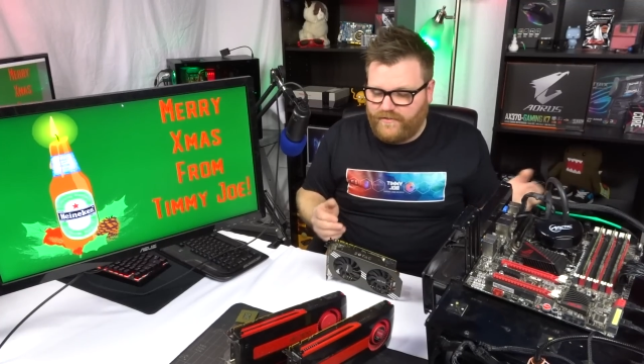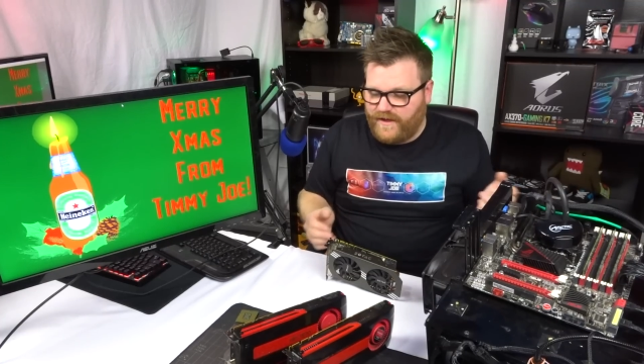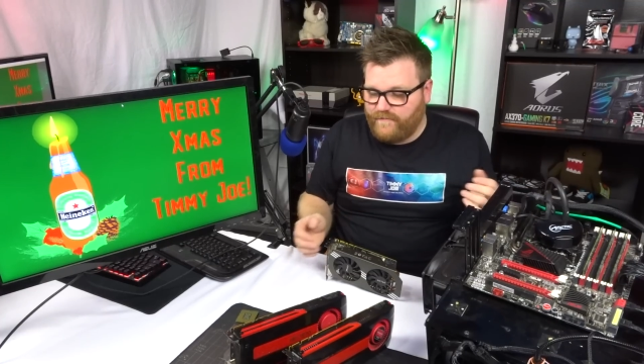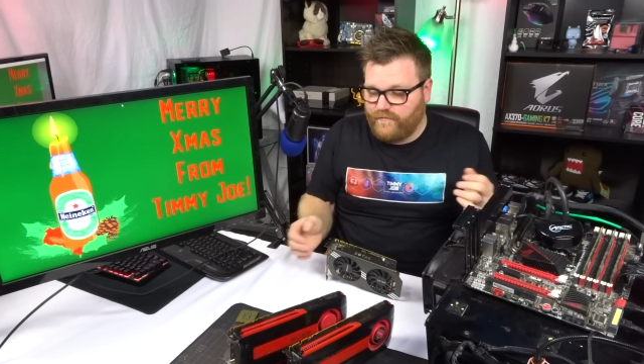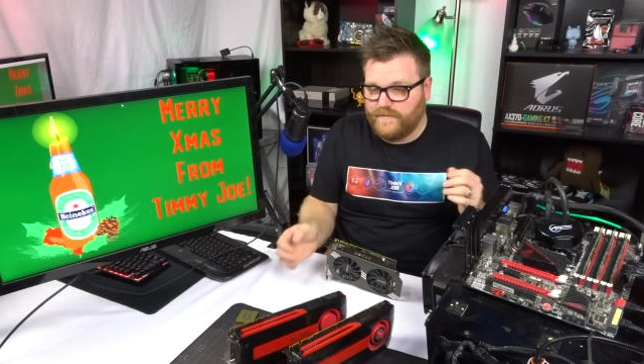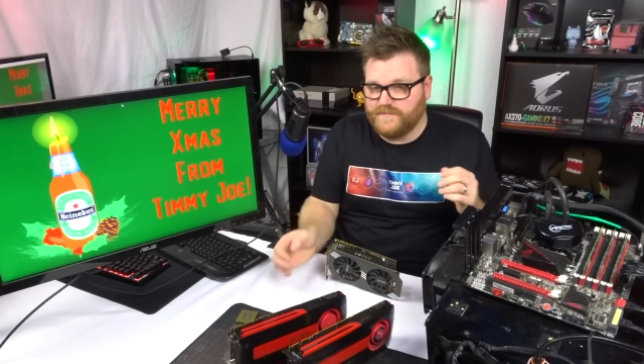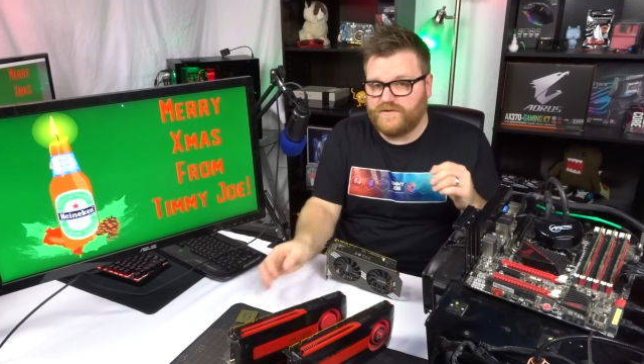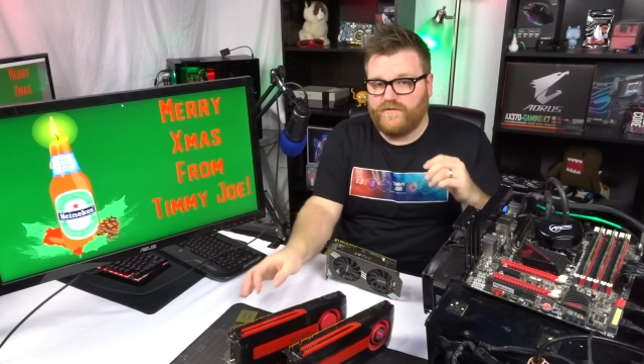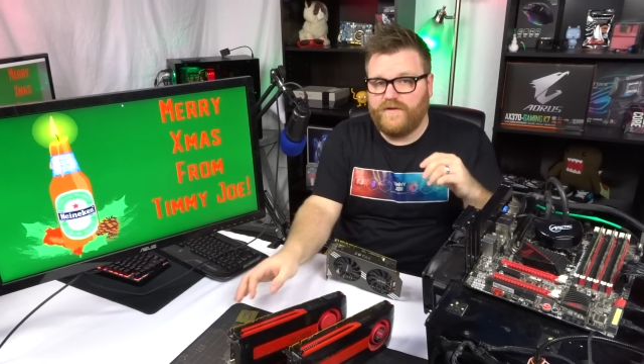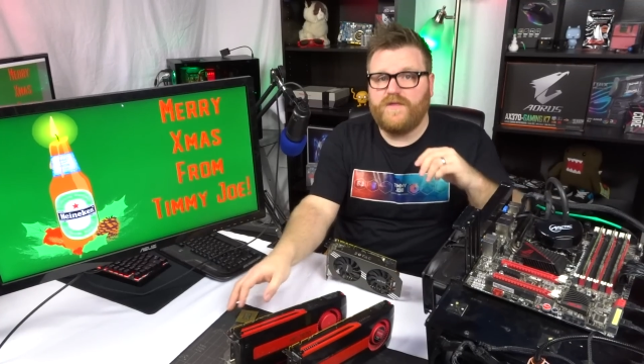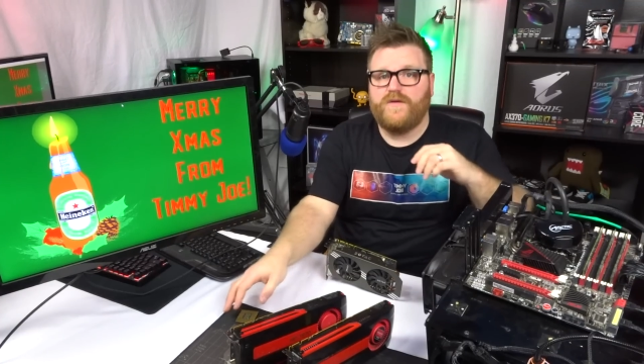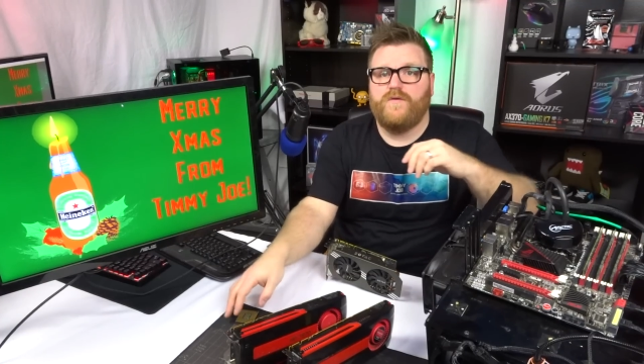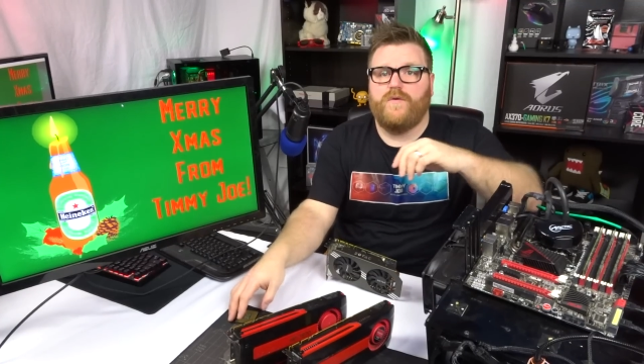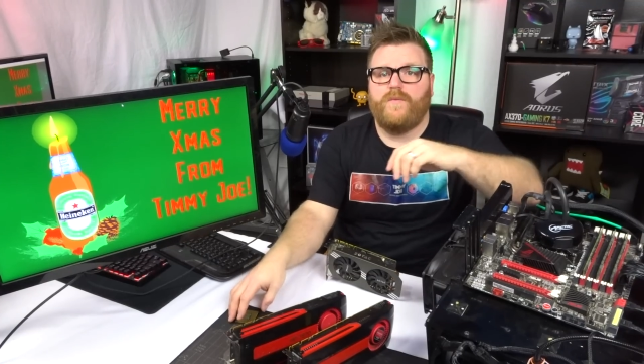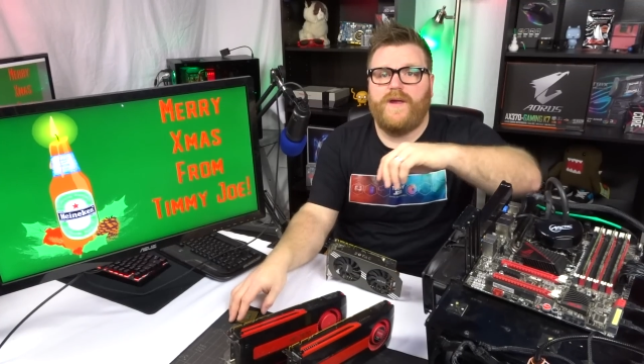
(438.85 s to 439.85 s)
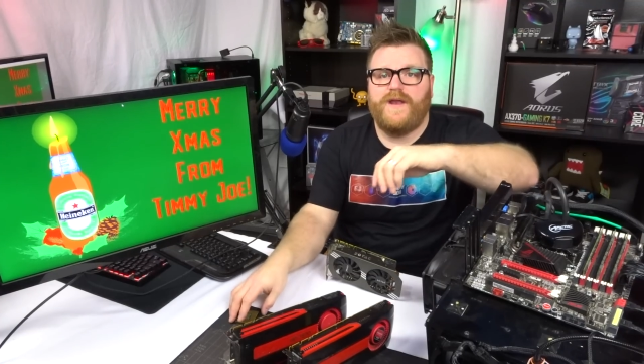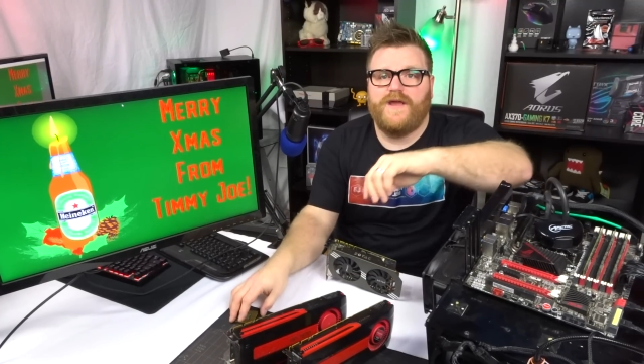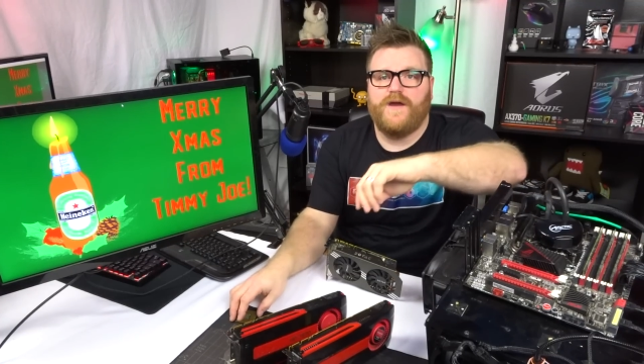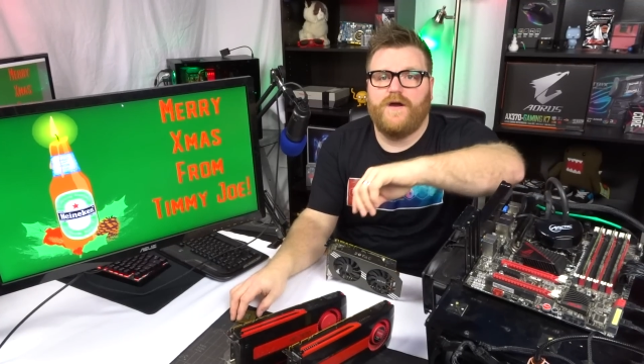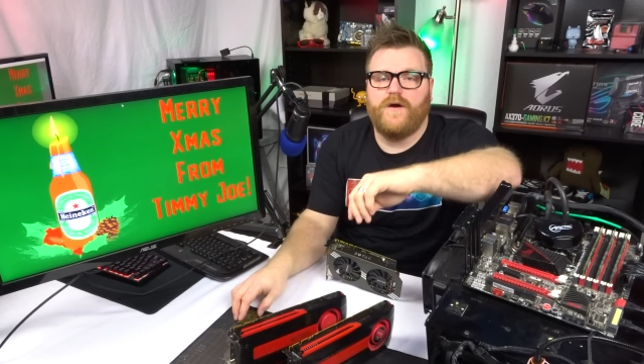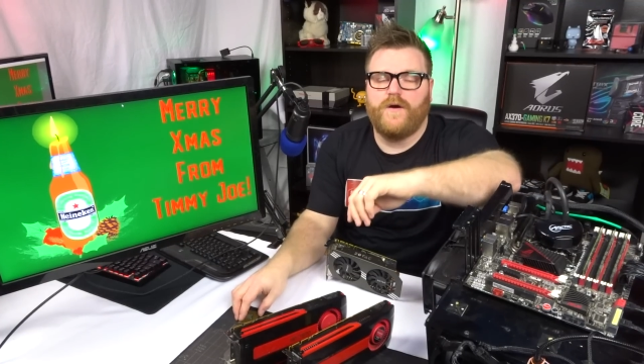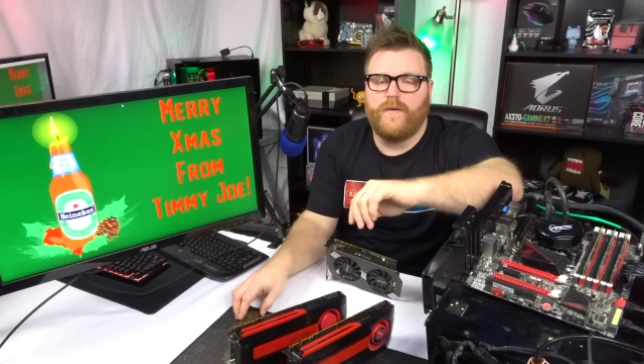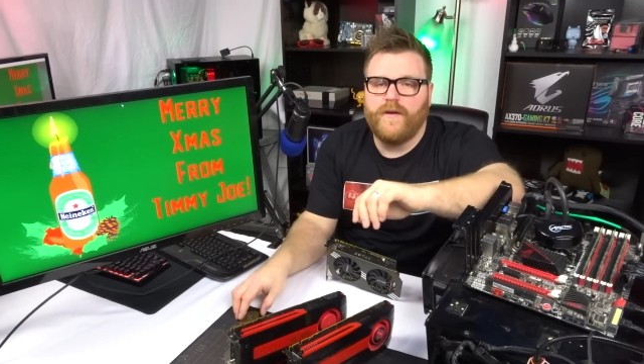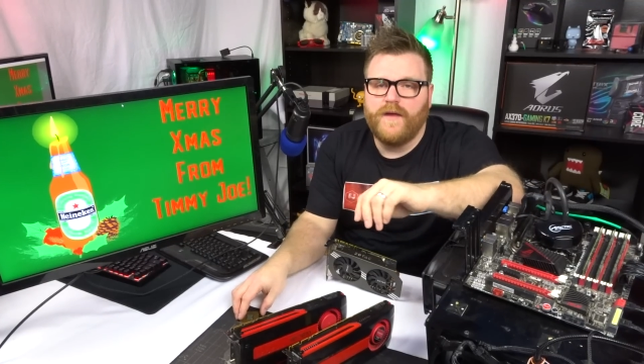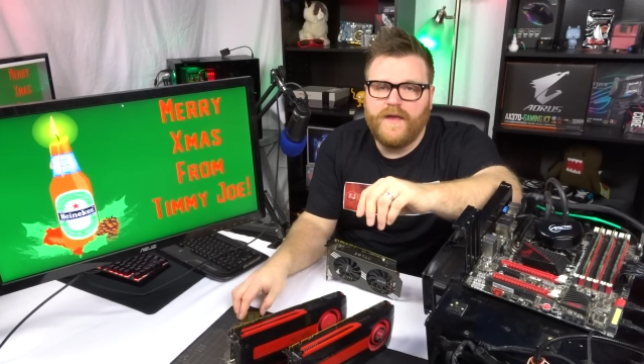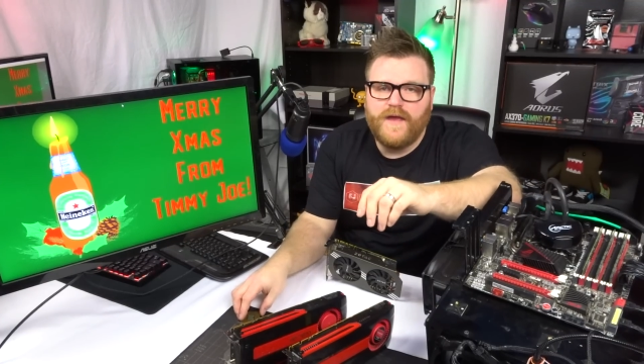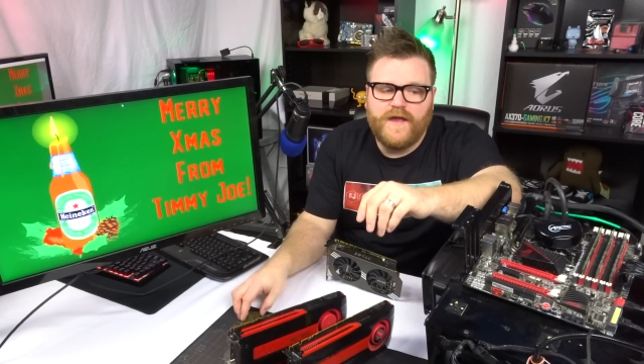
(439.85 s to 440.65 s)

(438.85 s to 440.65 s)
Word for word: platform's a really cool way to go.